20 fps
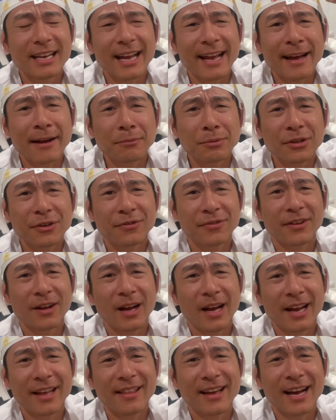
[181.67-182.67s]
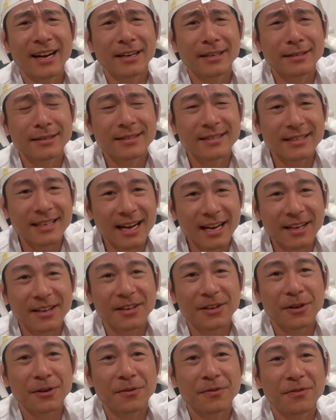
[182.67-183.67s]
amplify that
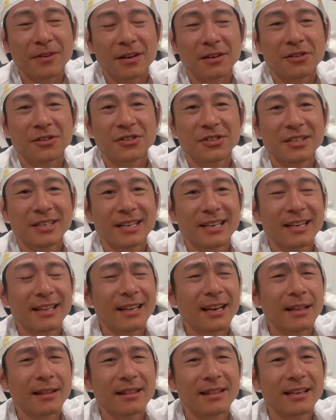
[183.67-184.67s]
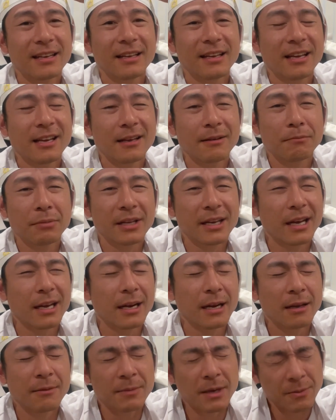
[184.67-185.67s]
executive functioning, that thinking,
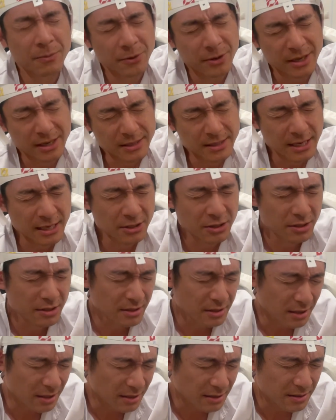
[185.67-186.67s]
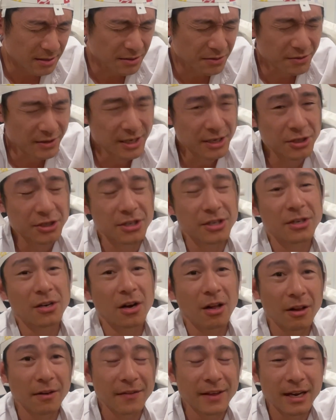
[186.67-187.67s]
planning, memory, attention, concentration,
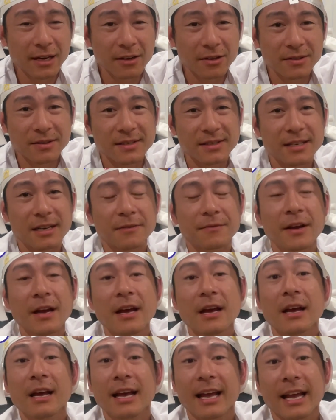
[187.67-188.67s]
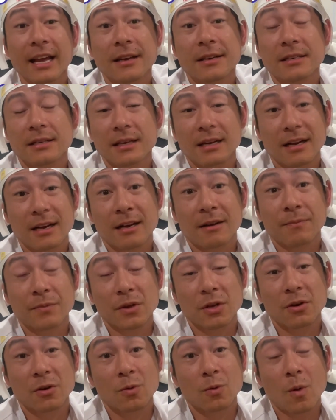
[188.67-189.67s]
all of that good stuff. And,
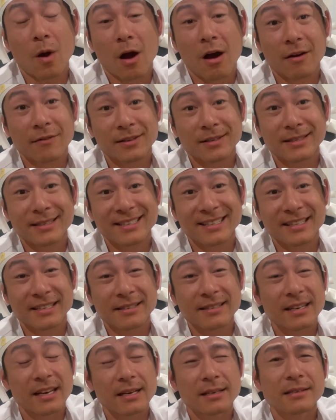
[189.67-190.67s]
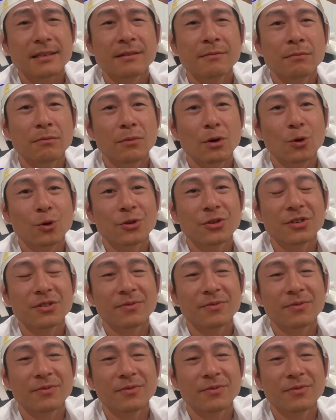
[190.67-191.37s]
obviously in this case, emotion